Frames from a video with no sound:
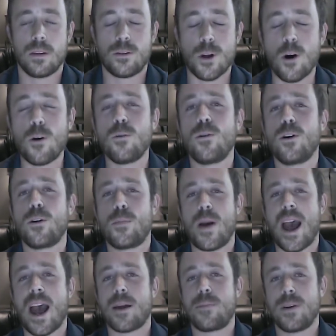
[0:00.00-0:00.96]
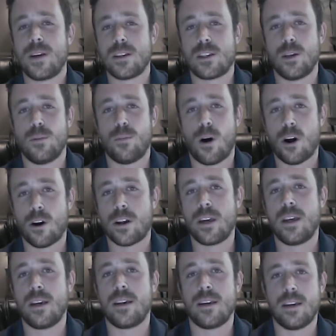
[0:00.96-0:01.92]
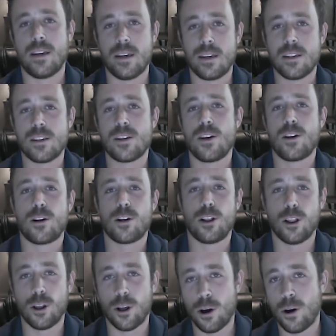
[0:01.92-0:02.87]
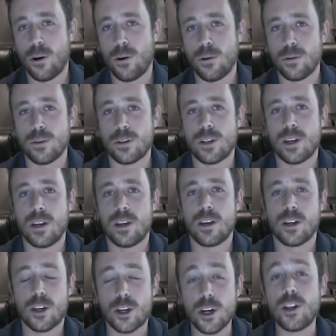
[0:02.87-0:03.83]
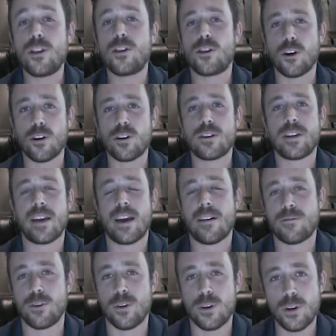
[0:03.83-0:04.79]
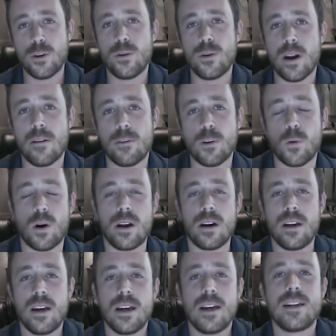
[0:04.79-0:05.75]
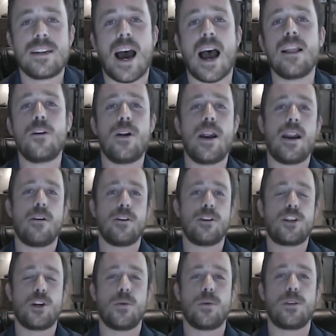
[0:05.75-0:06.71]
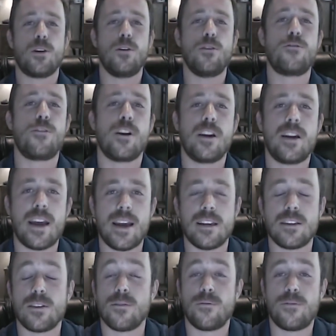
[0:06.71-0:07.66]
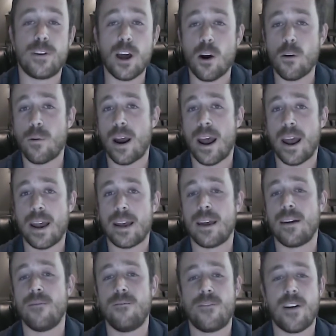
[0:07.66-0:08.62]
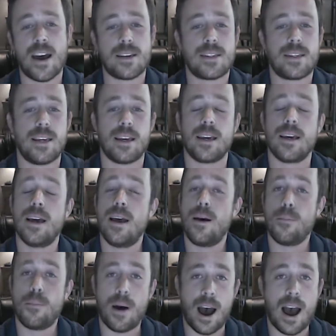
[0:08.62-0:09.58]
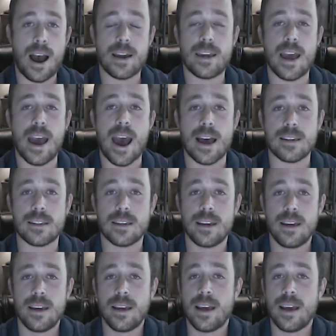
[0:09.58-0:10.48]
Don't look back because the market is closed. Good Thursday afternoon, everyone. Tyler Herriage here with you for today's VRA Investing Podcast.